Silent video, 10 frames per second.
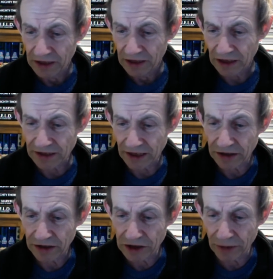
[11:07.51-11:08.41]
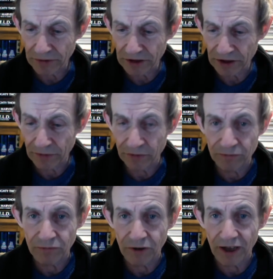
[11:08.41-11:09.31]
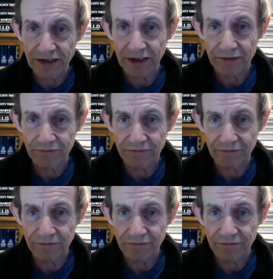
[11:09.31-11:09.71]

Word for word: I say, showing the different writing,